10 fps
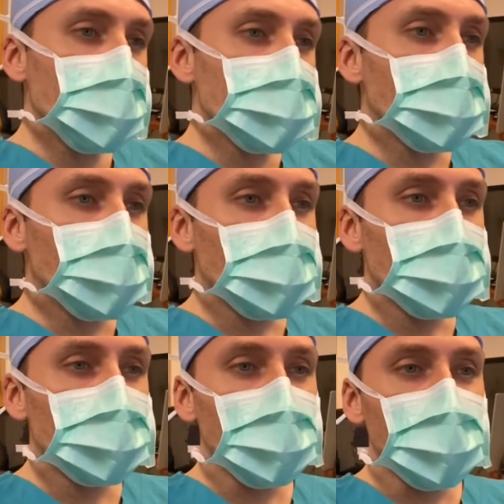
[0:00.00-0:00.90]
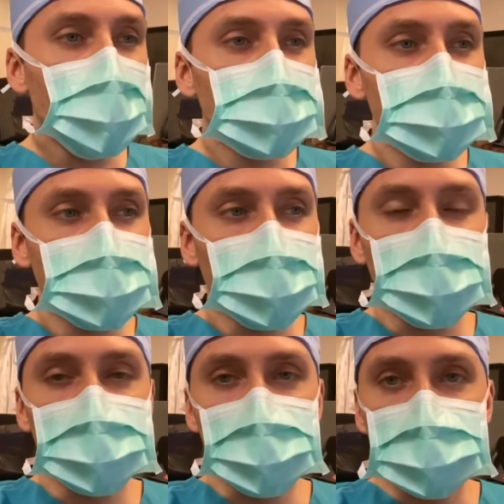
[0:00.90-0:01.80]
So right now I'm just going
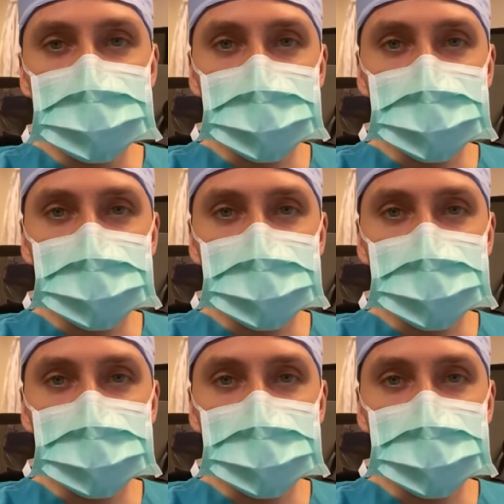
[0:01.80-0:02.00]
over this.